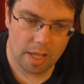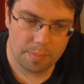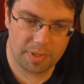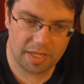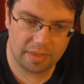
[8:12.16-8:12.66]

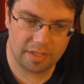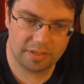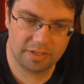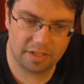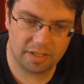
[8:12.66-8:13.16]
Being
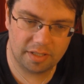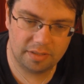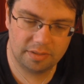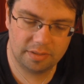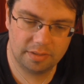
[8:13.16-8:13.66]
that
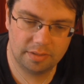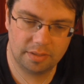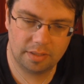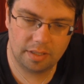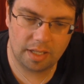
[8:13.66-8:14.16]

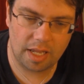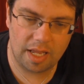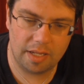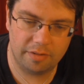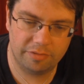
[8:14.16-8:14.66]

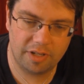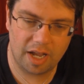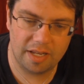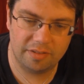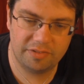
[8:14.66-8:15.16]
I've
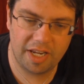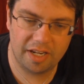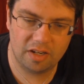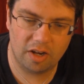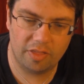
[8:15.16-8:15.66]
kind of
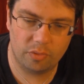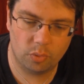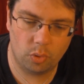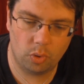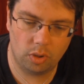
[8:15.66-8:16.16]
taken on the
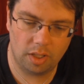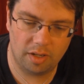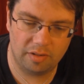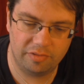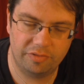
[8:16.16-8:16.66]
role
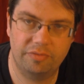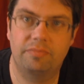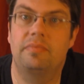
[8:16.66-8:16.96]
of